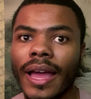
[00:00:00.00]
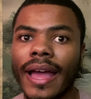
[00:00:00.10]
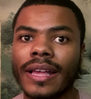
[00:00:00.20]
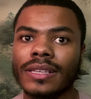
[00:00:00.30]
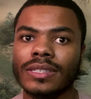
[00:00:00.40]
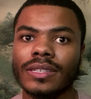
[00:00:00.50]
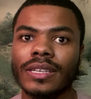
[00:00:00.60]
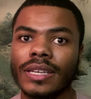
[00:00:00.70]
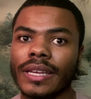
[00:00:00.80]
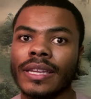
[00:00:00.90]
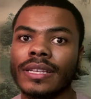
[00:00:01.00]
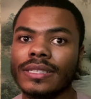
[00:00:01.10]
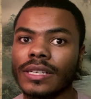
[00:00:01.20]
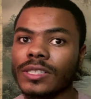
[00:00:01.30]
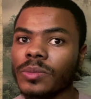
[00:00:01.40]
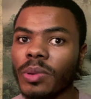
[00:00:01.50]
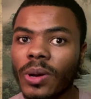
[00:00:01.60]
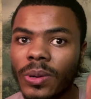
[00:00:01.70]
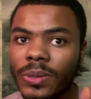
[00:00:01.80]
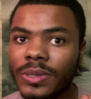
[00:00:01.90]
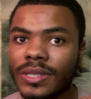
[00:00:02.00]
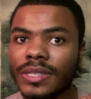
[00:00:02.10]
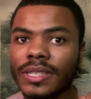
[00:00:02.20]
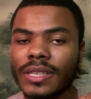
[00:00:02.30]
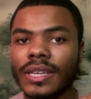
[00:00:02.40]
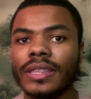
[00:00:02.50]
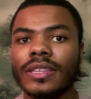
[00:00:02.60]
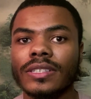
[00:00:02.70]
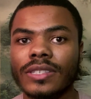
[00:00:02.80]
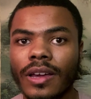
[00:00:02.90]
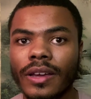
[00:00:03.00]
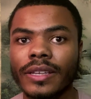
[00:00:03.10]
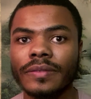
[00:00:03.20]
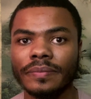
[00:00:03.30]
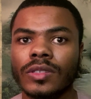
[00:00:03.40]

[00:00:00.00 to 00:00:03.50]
as it is exposed in the sun.